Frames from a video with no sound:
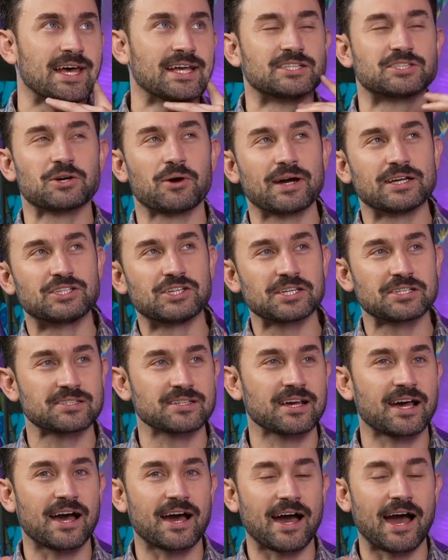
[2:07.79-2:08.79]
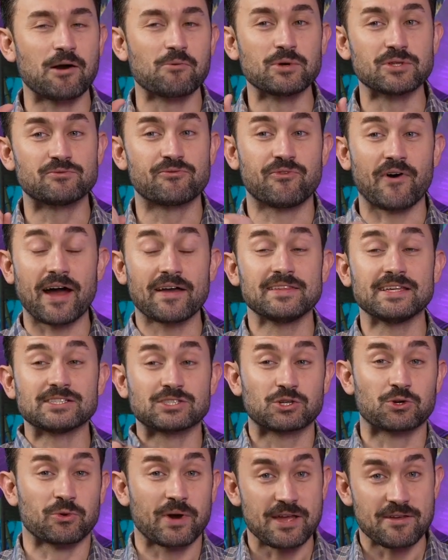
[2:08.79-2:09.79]
so I would find
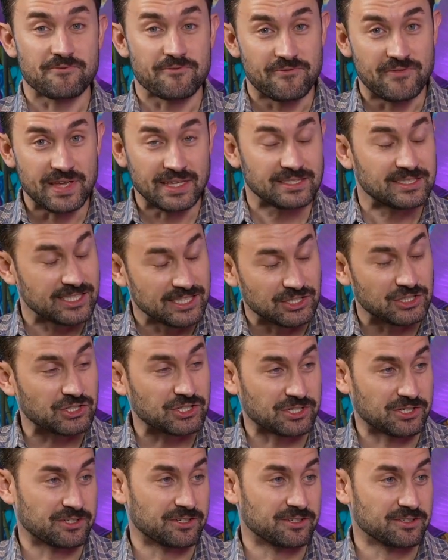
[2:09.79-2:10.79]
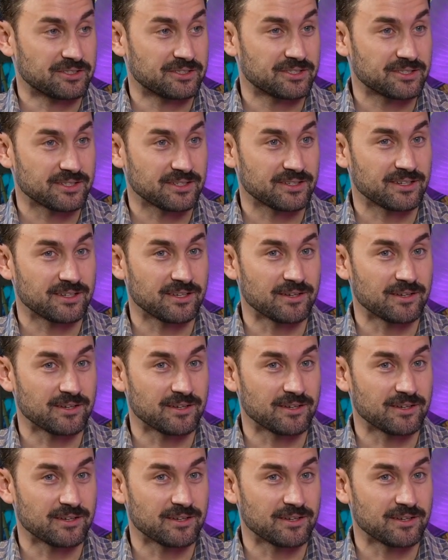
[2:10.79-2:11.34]
these great vintage shirts,